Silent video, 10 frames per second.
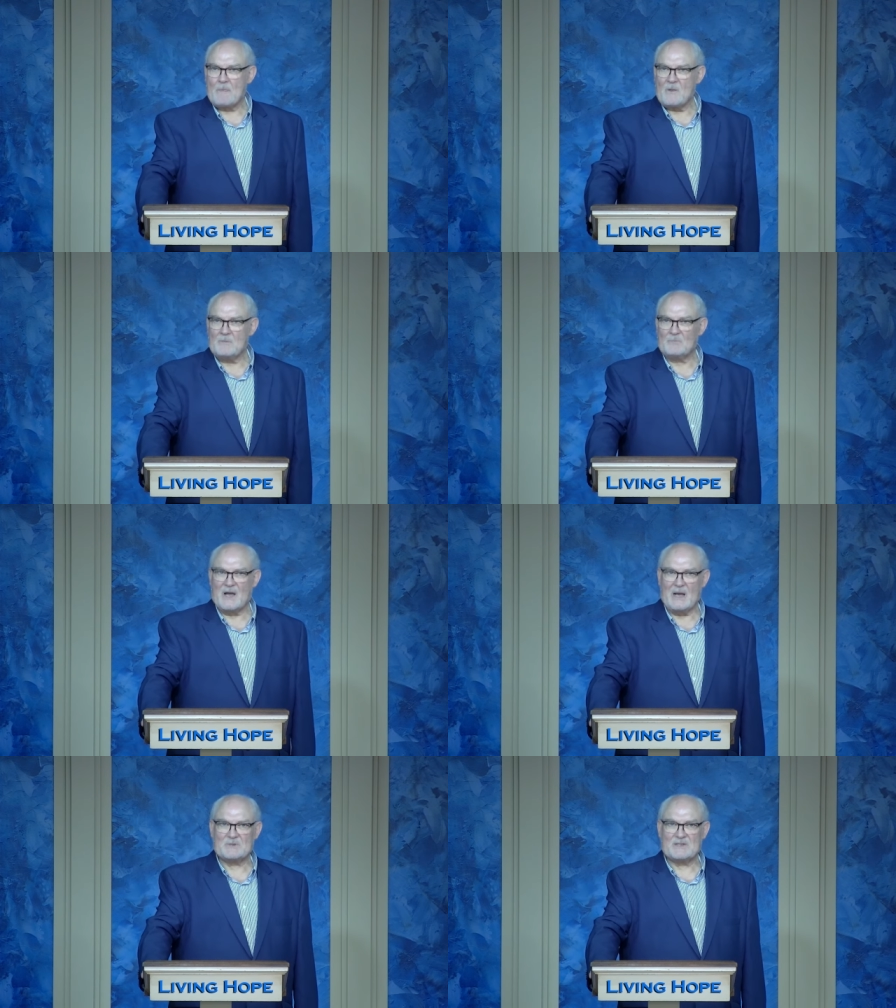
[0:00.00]
And
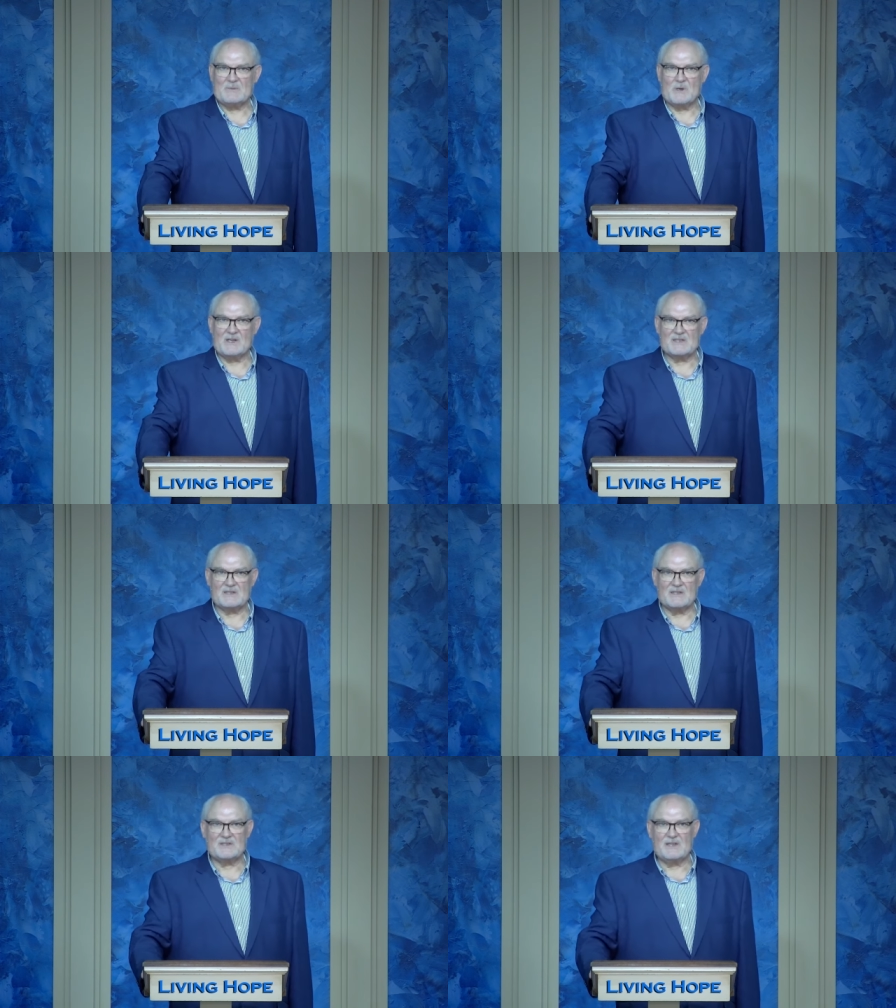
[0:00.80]
perhaps someone is
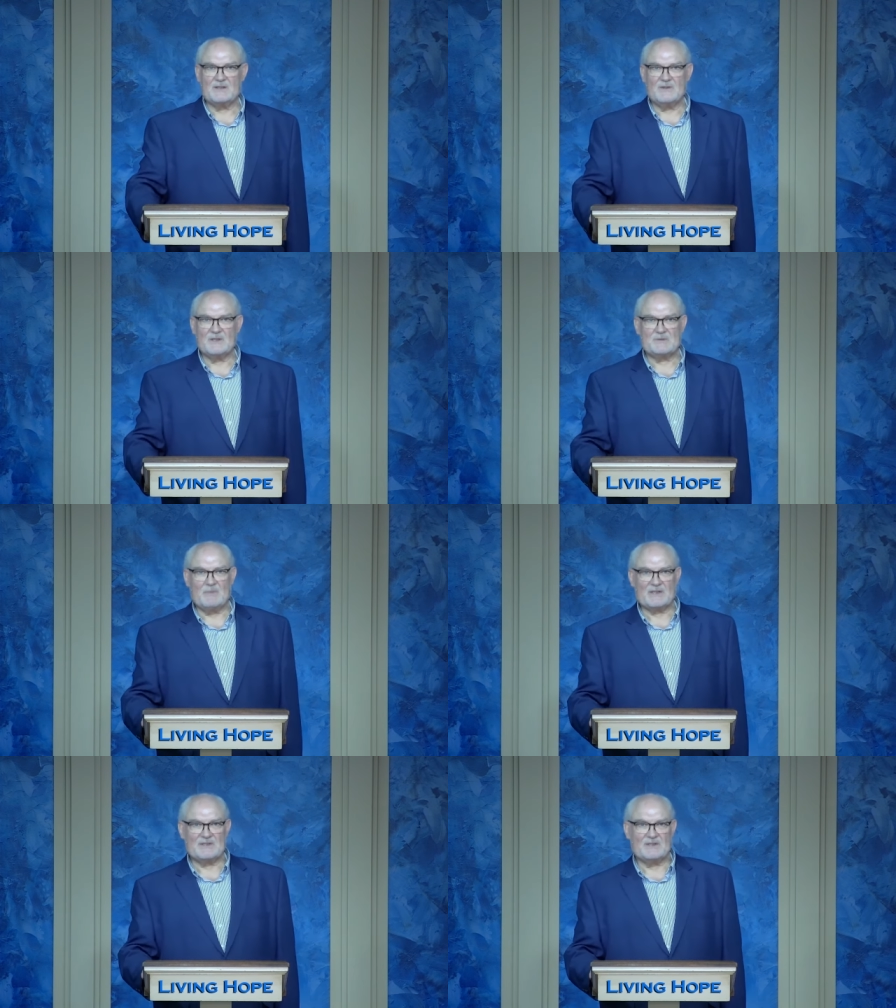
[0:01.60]
listening to this
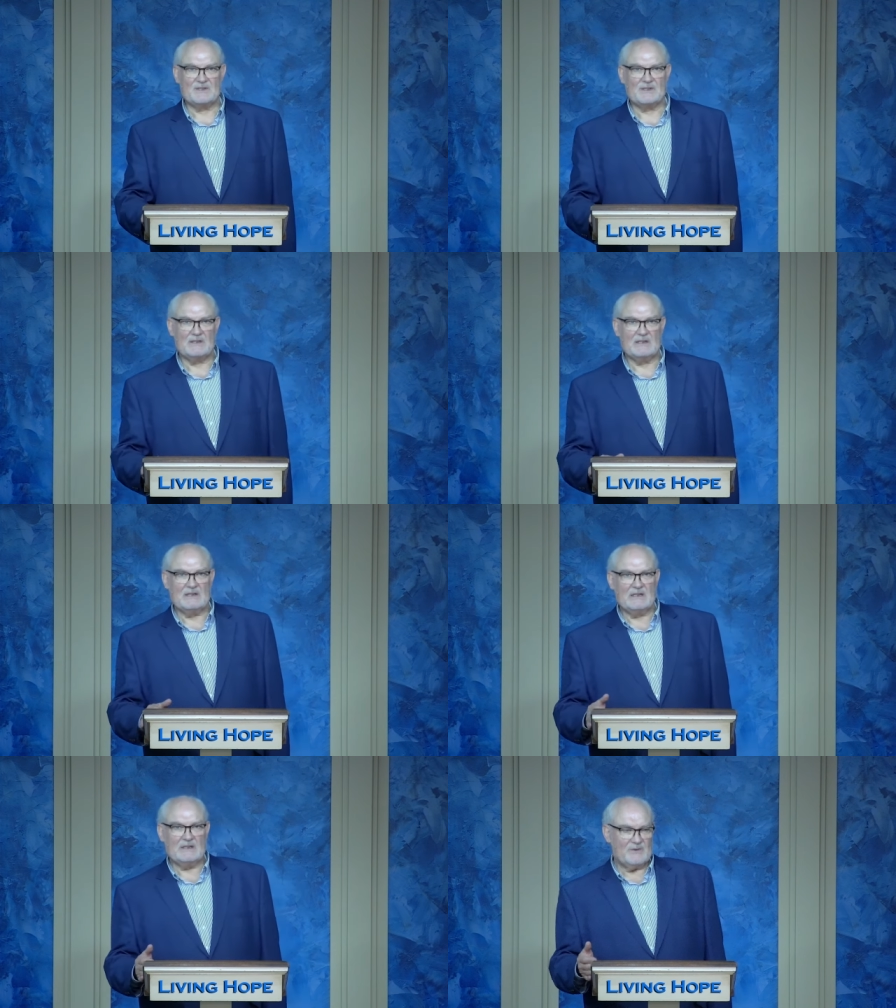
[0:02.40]
message
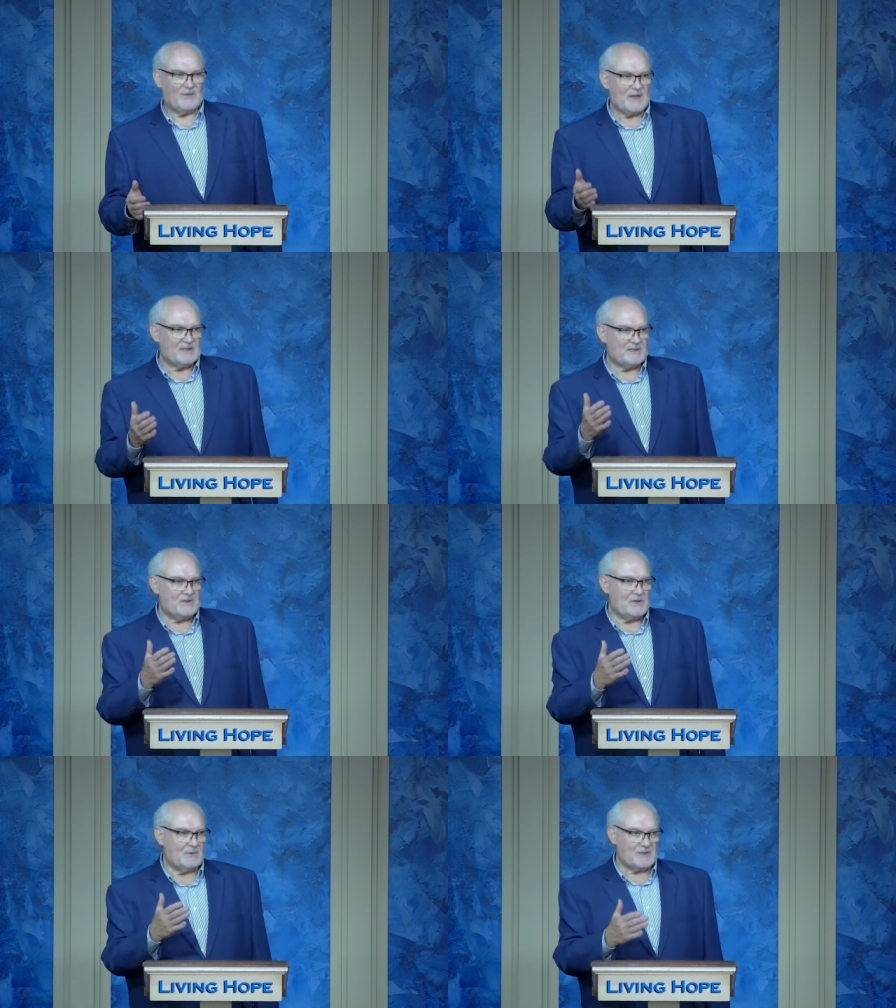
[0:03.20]
thinks
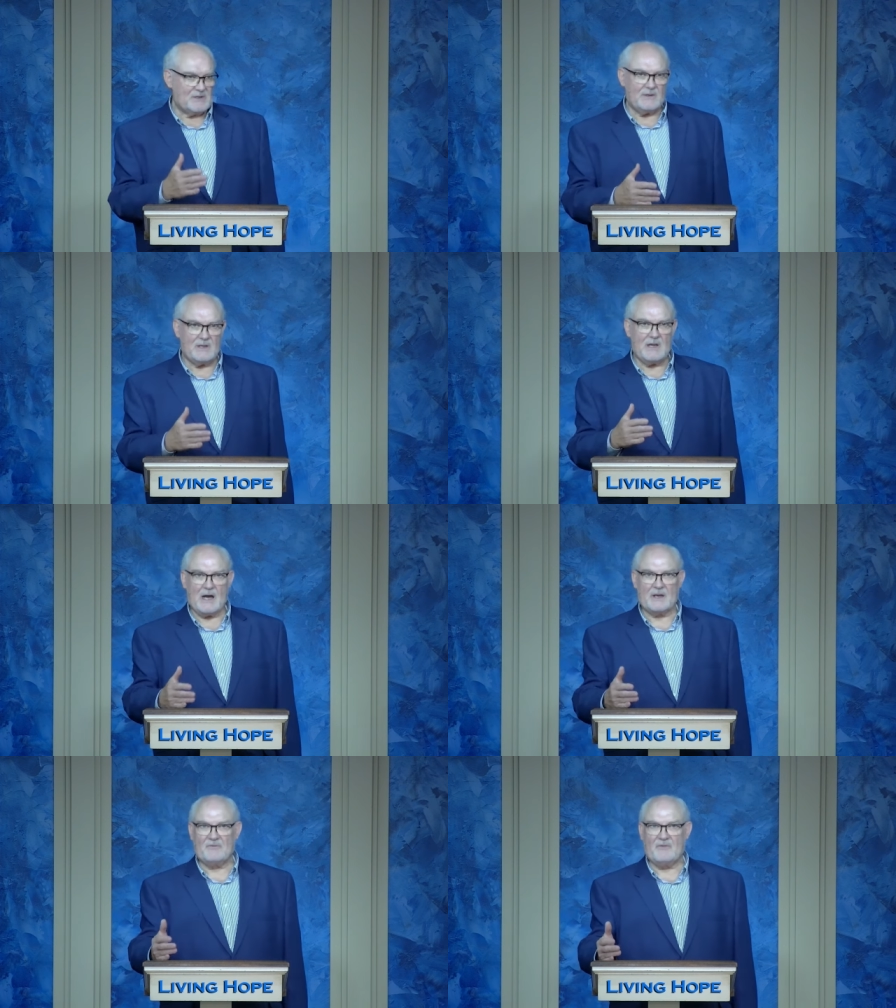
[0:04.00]
that you are doing
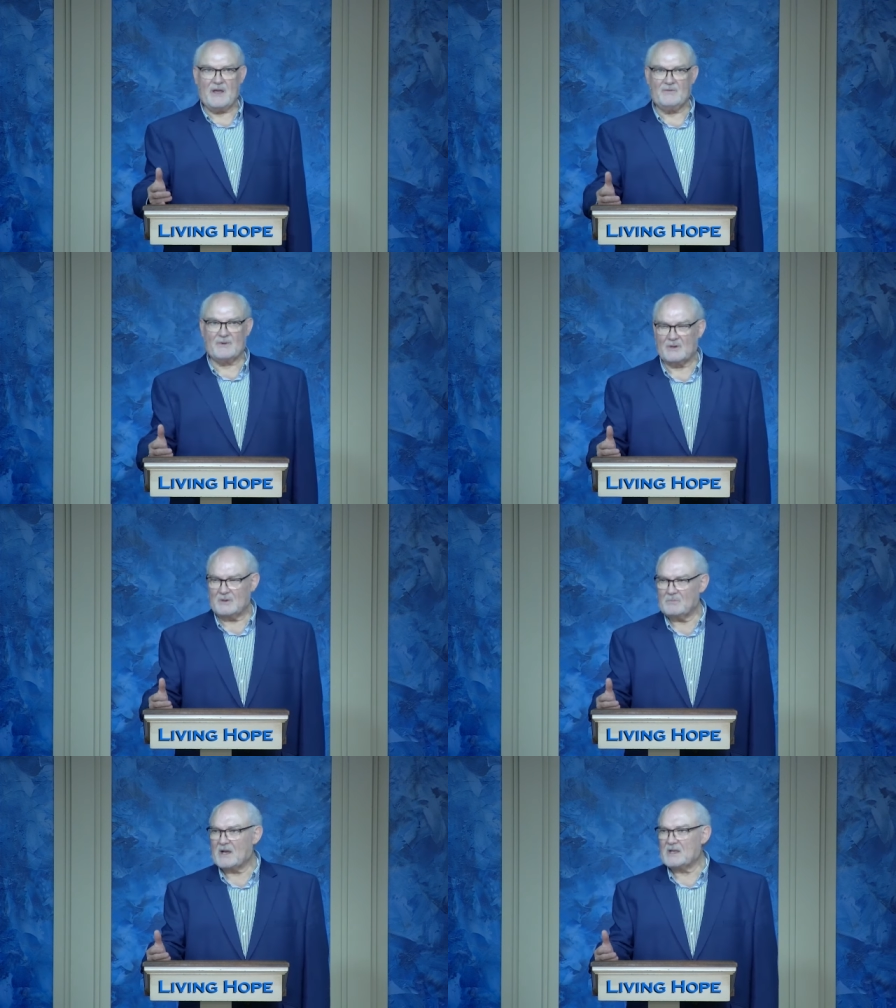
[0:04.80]
God a favor
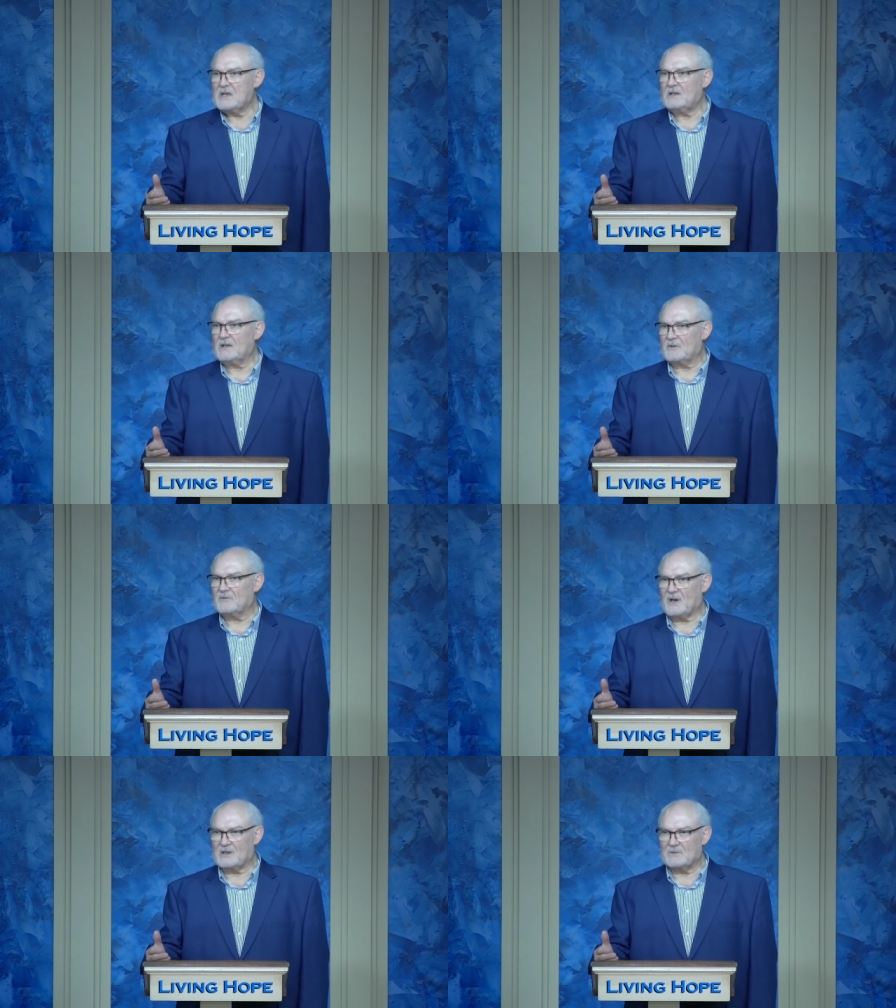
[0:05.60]
by killing
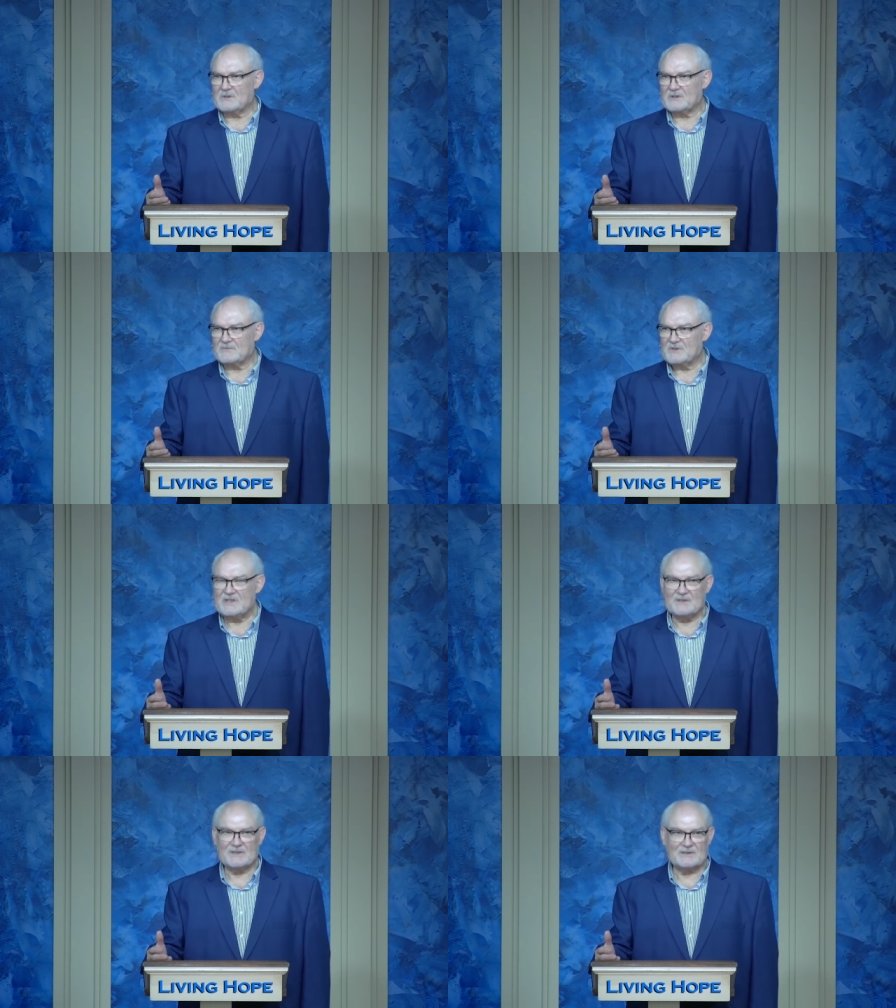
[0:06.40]
followers of
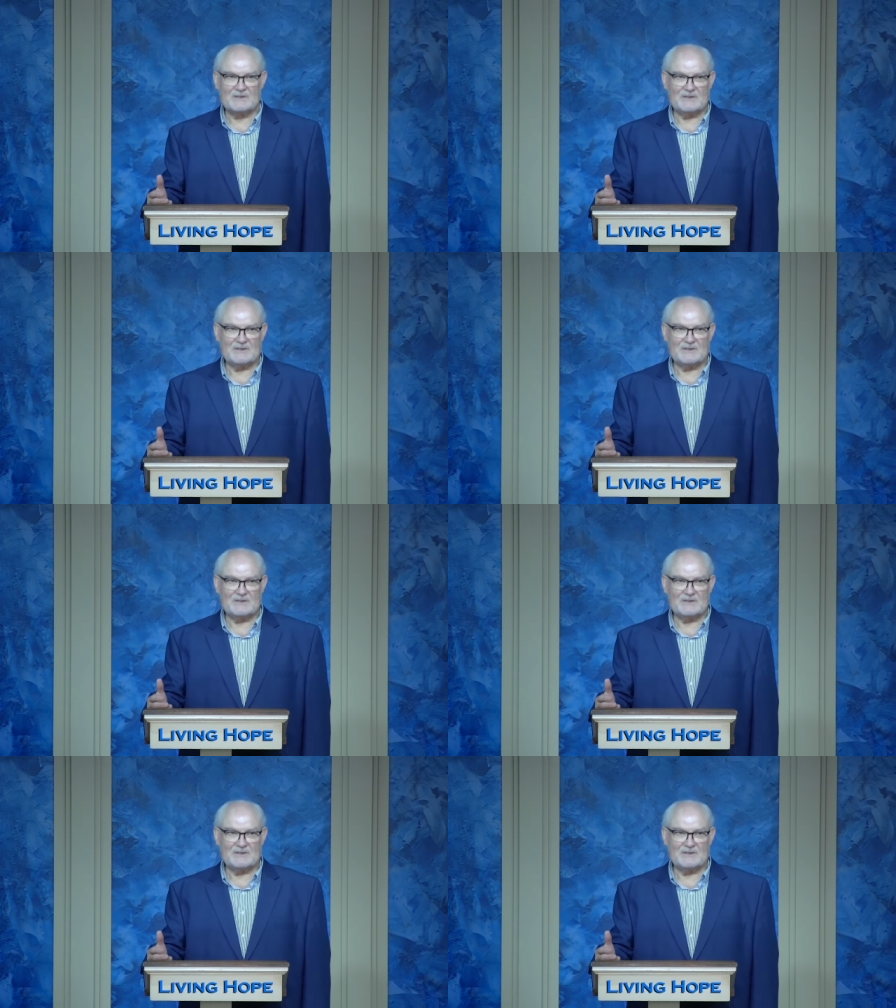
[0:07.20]
Jesus.